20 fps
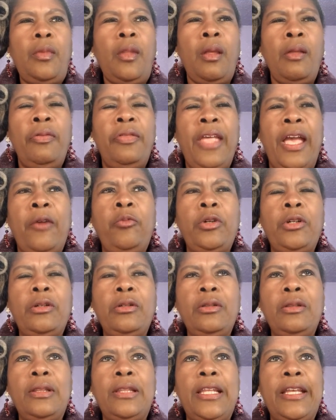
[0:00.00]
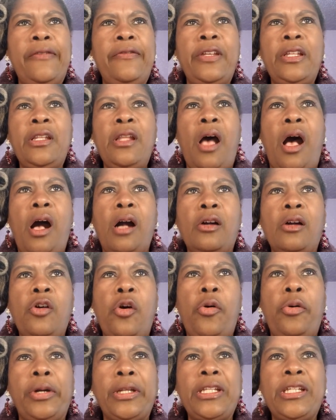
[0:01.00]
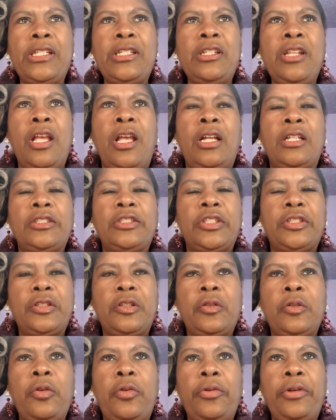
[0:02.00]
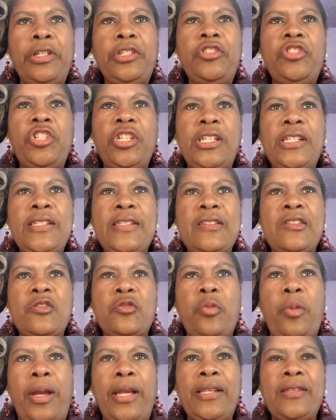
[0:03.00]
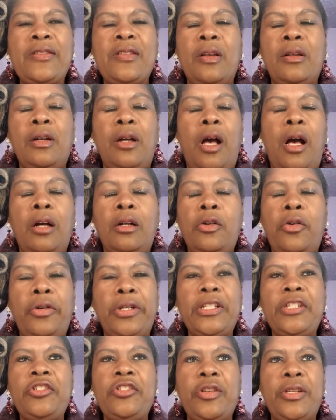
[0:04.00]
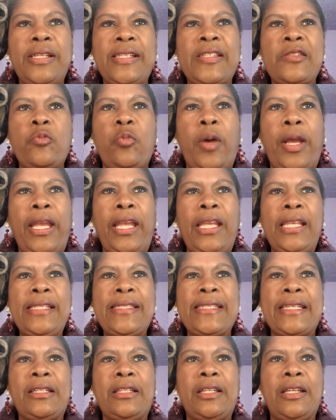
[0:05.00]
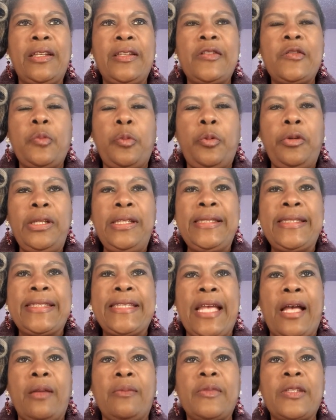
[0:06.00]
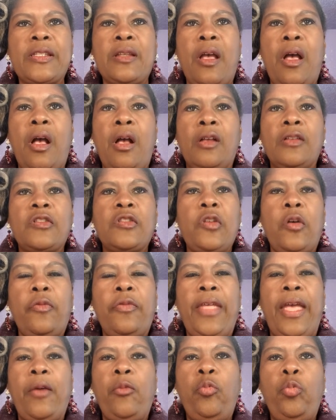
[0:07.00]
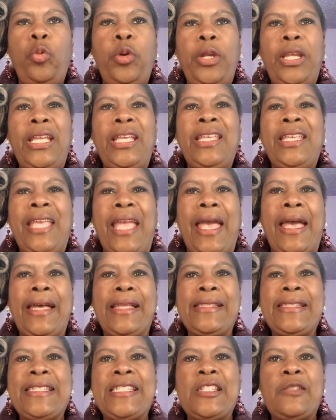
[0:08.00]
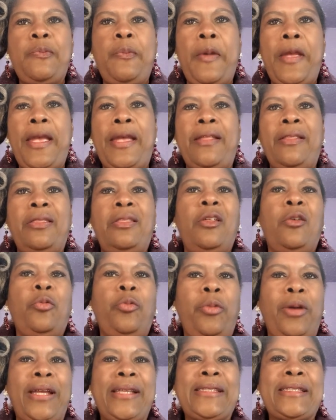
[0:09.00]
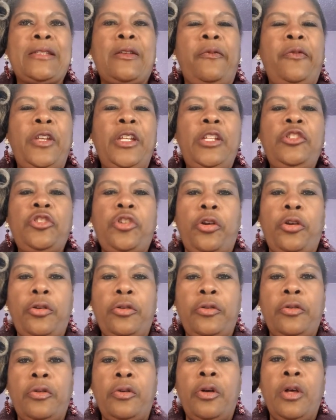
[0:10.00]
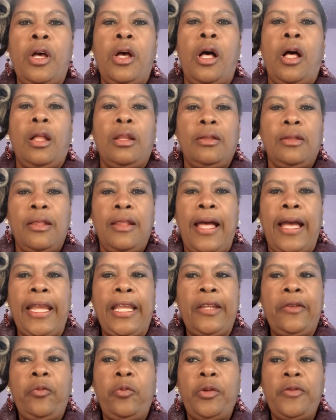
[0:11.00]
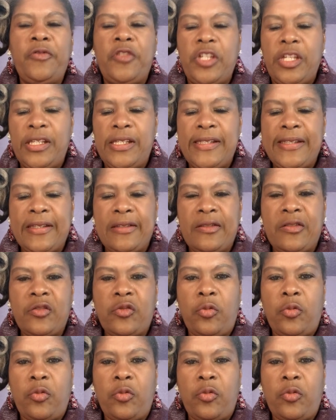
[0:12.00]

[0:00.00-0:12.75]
that we're living according to the Lord Jesus Christ, according to his ways and his precepts, so that we can spend the rest of eternal life with Jesus